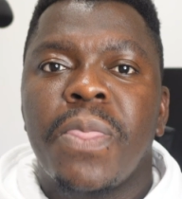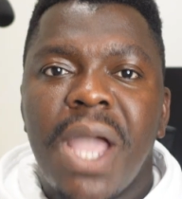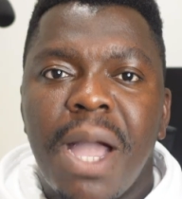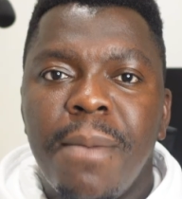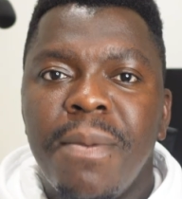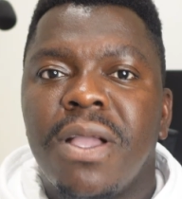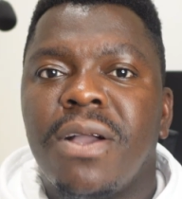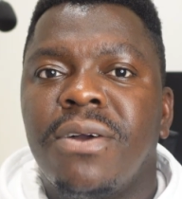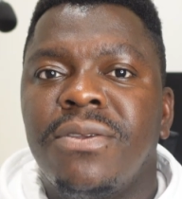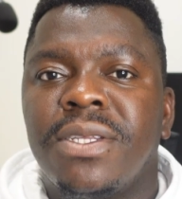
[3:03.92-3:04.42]

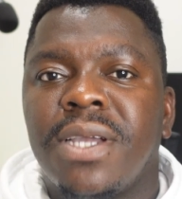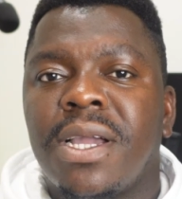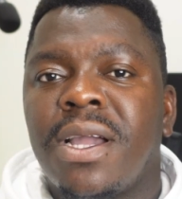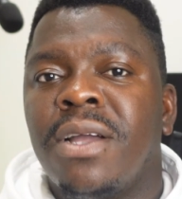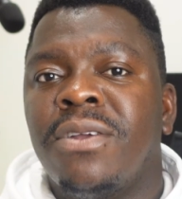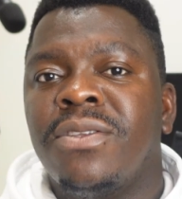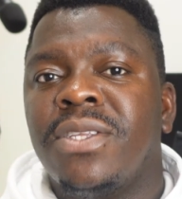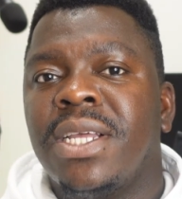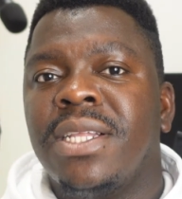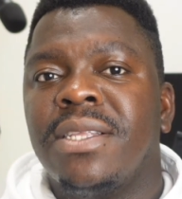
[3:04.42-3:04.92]
I'm a
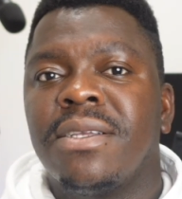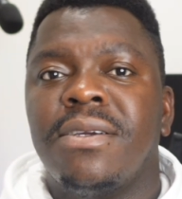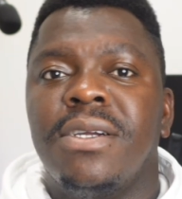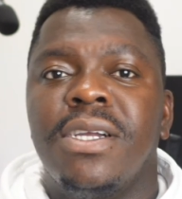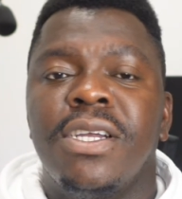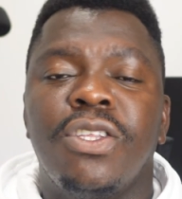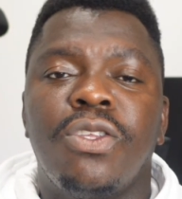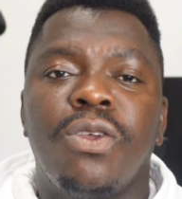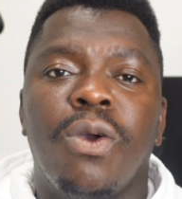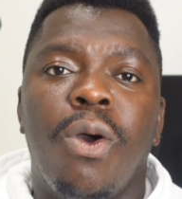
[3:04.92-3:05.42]
content
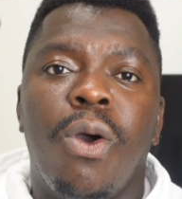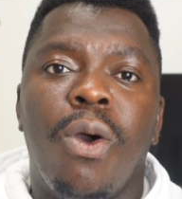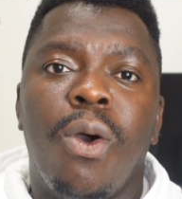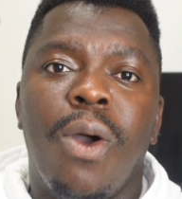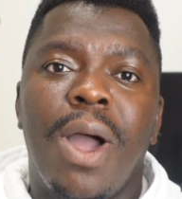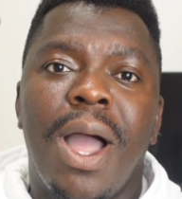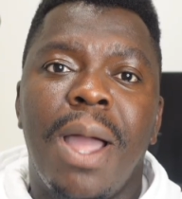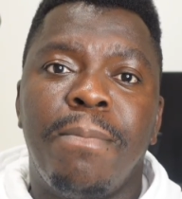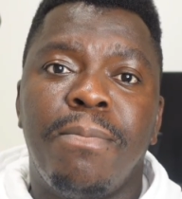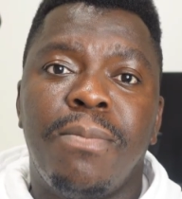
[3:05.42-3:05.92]

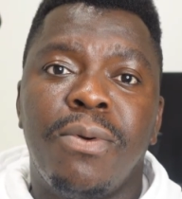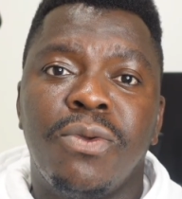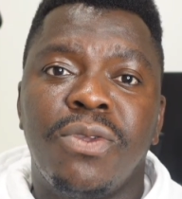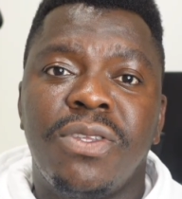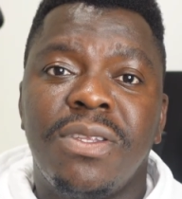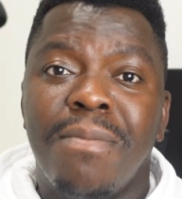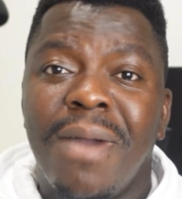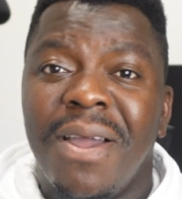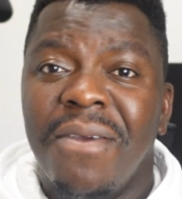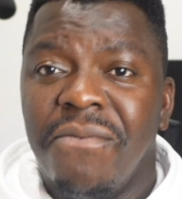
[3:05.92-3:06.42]
creator, I
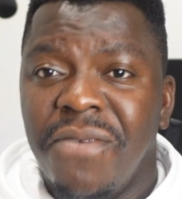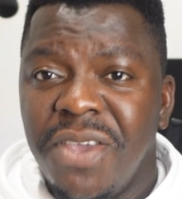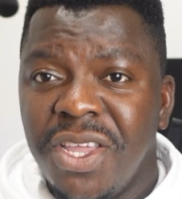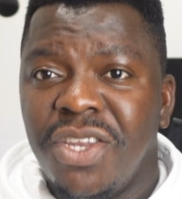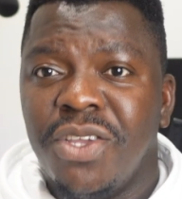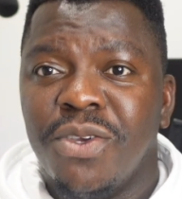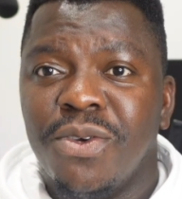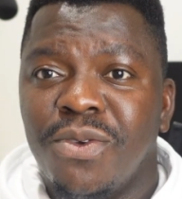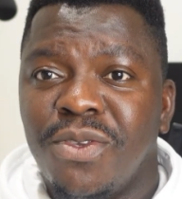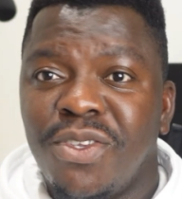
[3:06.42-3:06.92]
post my
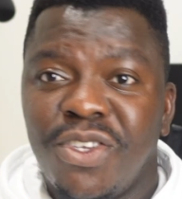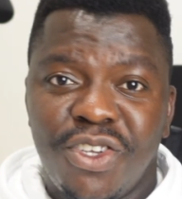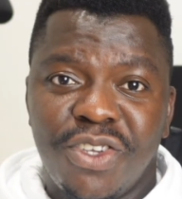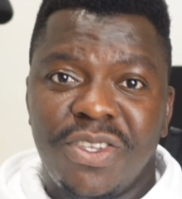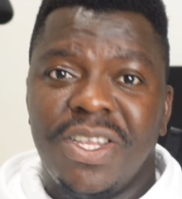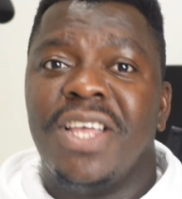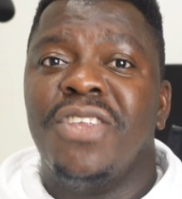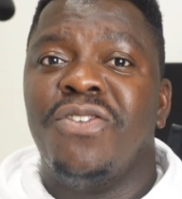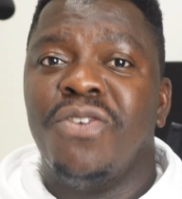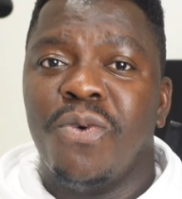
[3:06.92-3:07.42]
videos
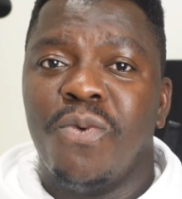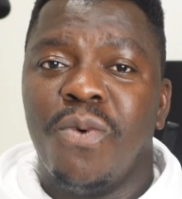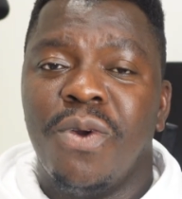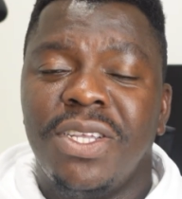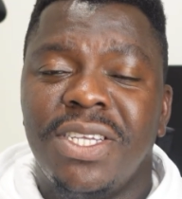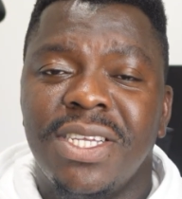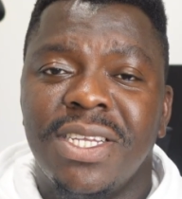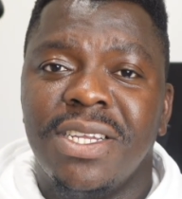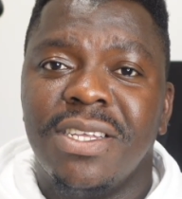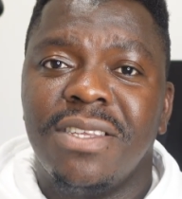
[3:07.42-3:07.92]
just as you're
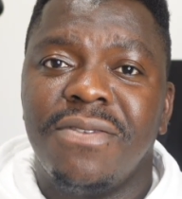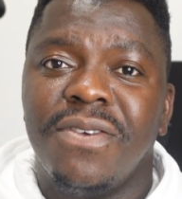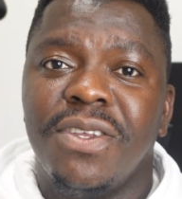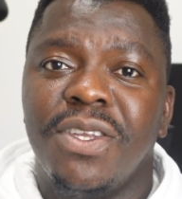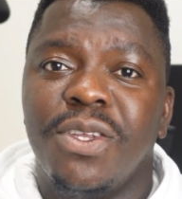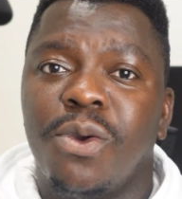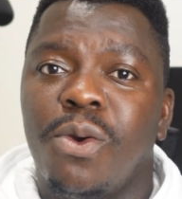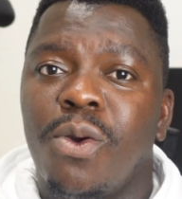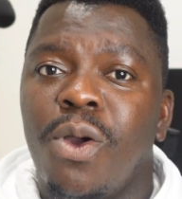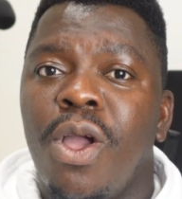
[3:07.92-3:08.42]
watching this
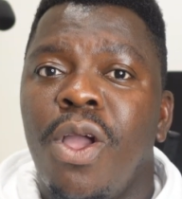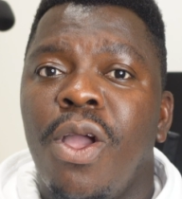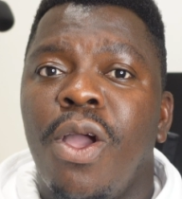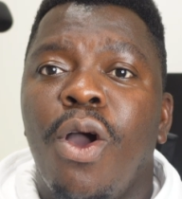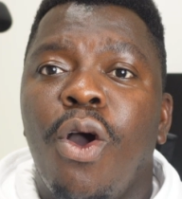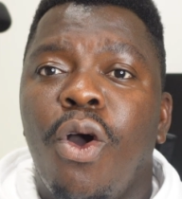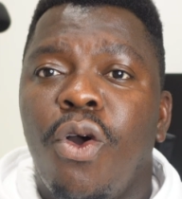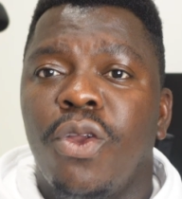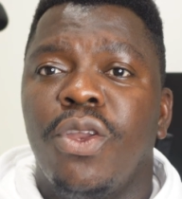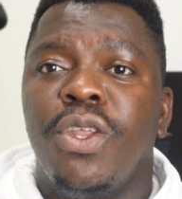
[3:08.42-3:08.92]
video
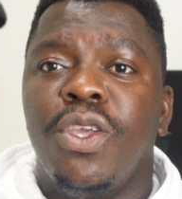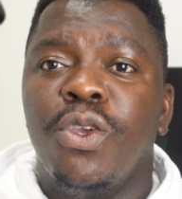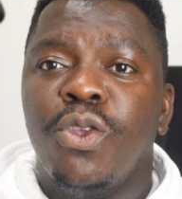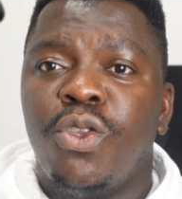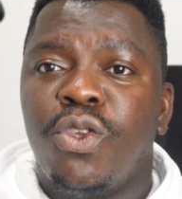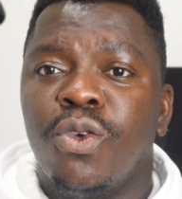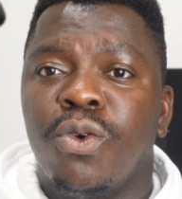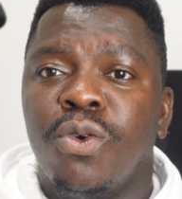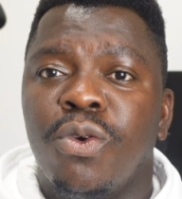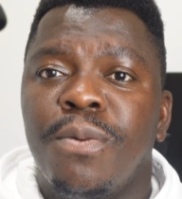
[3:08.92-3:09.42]
on
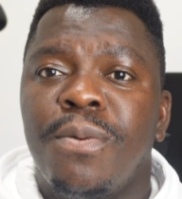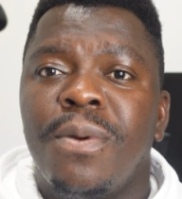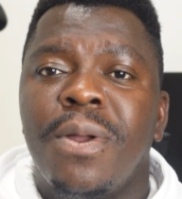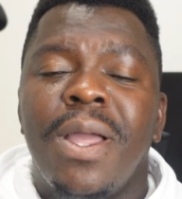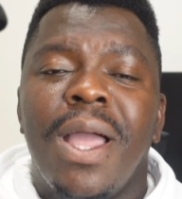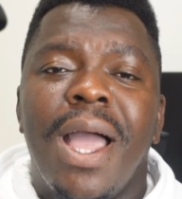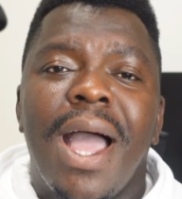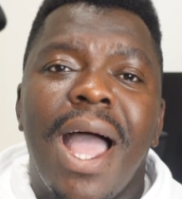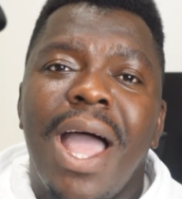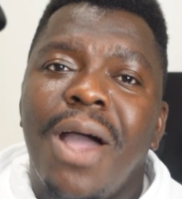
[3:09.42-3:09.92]
YouTube,
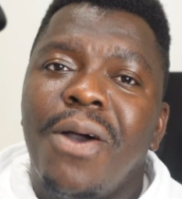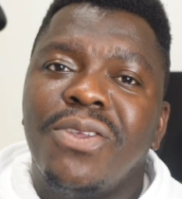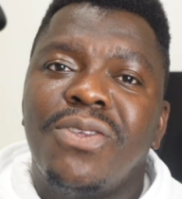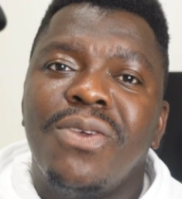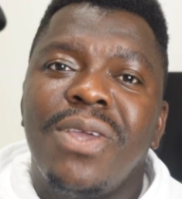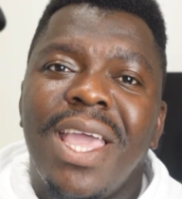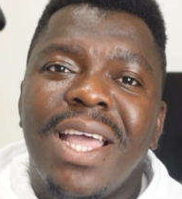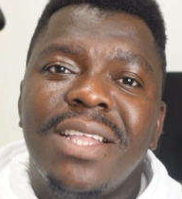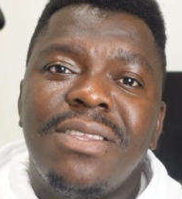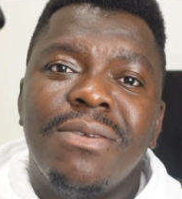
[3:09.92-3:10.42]
I
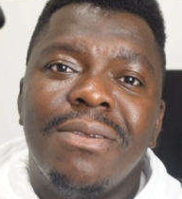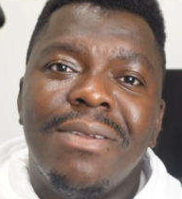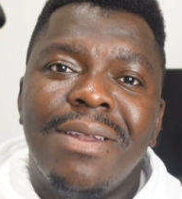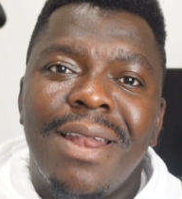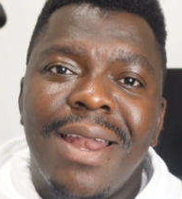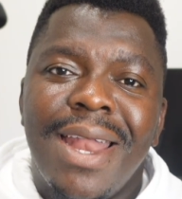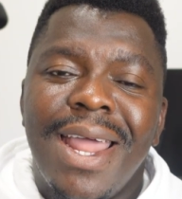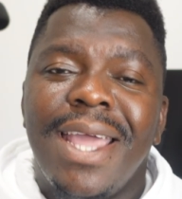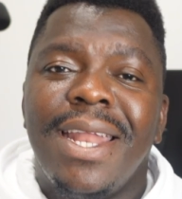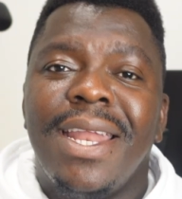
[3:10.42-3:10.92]
also get to
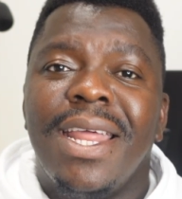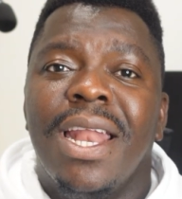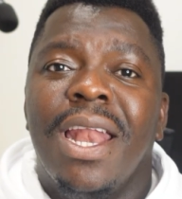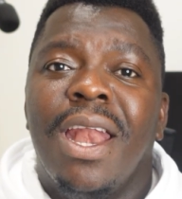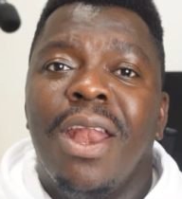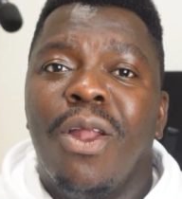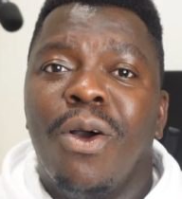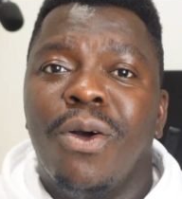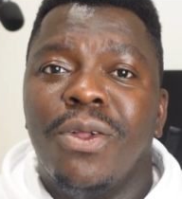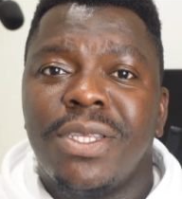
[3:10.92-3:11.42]
learn a
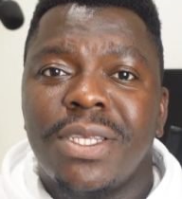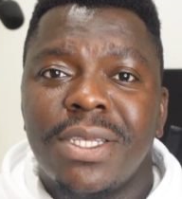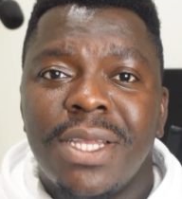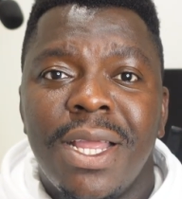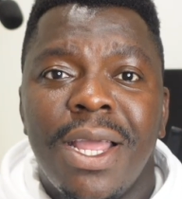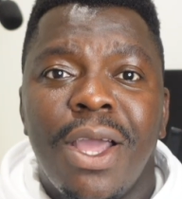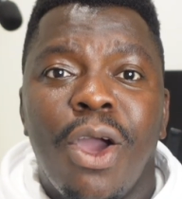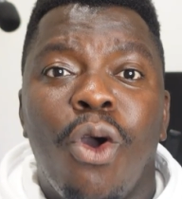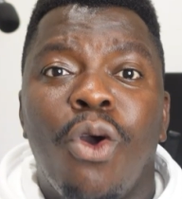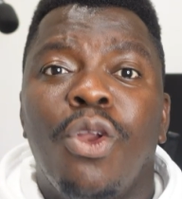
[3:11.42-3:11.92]
lot
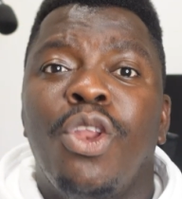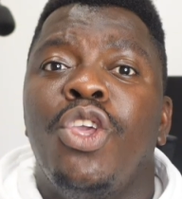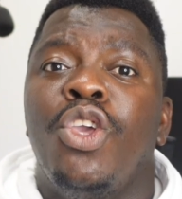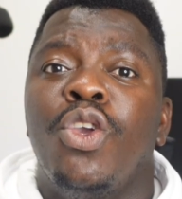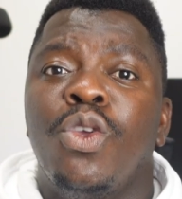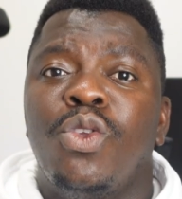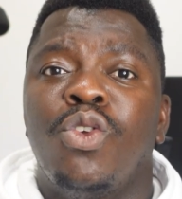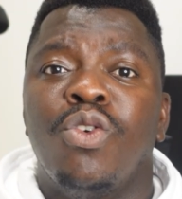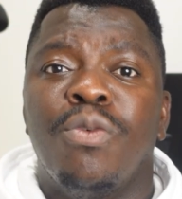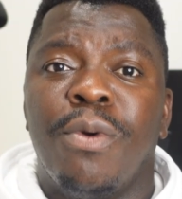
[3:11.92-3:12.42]
on
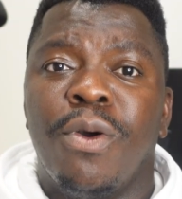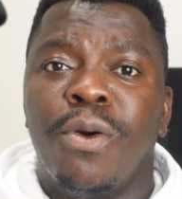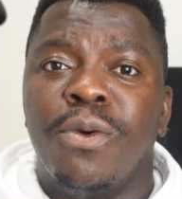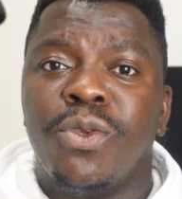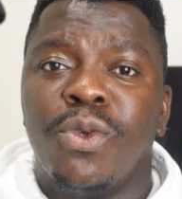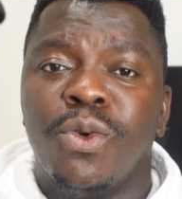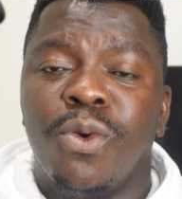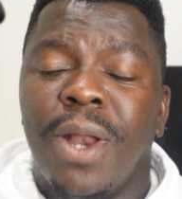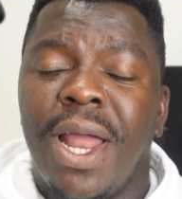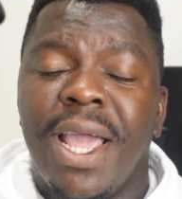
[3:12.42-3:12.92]
YouTube
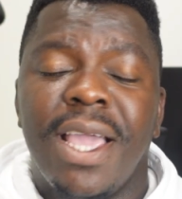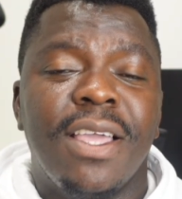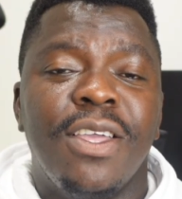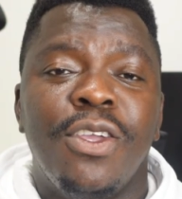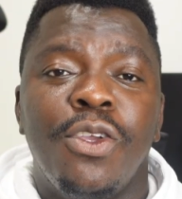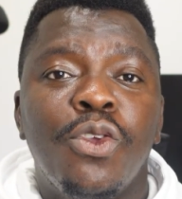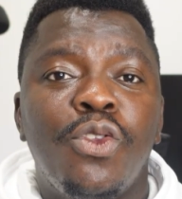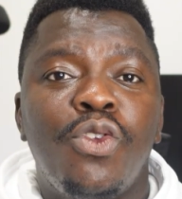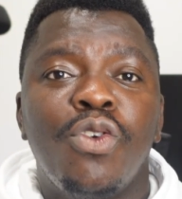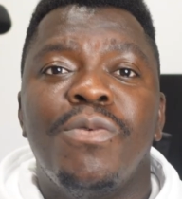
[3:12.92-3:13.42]
also. Like,
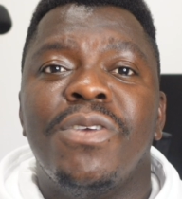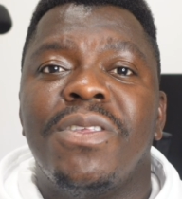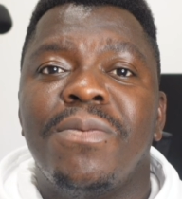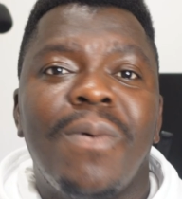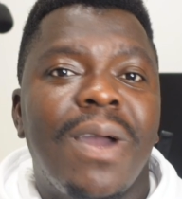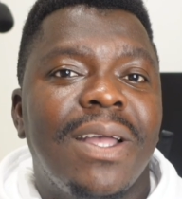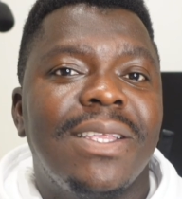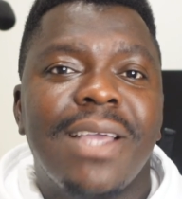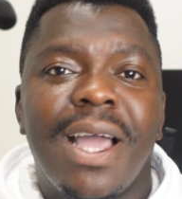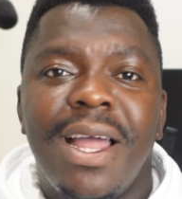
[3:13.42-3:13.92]
YouTube is
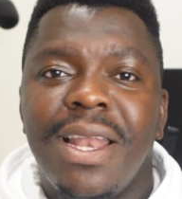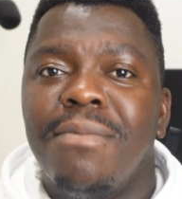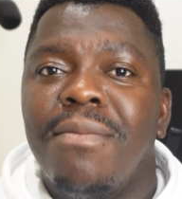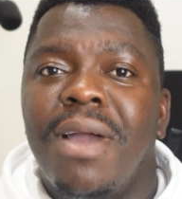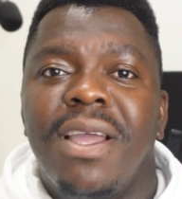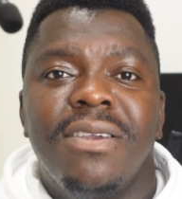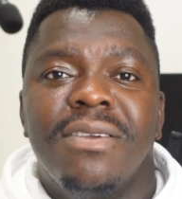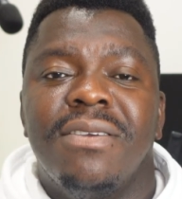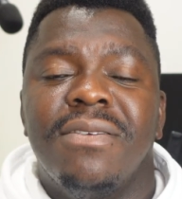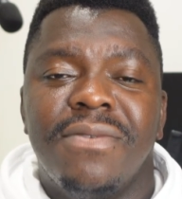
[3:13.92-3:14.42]
practically
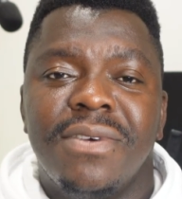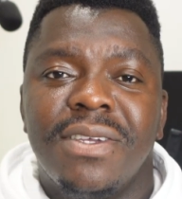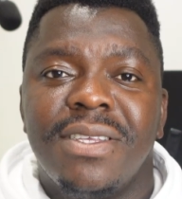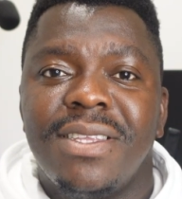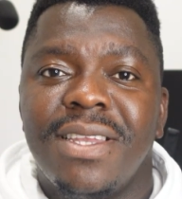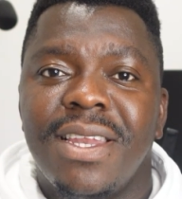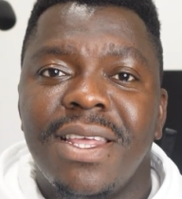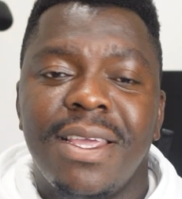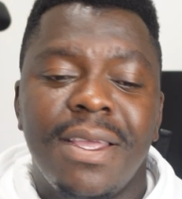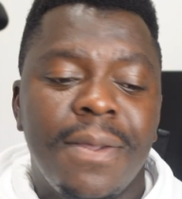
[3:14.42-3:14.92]
my
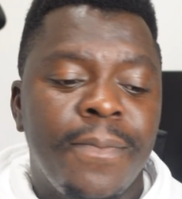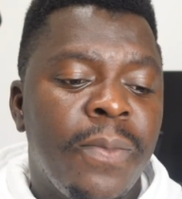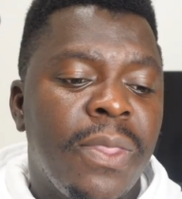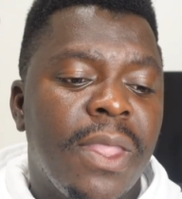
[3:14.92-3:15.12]
university.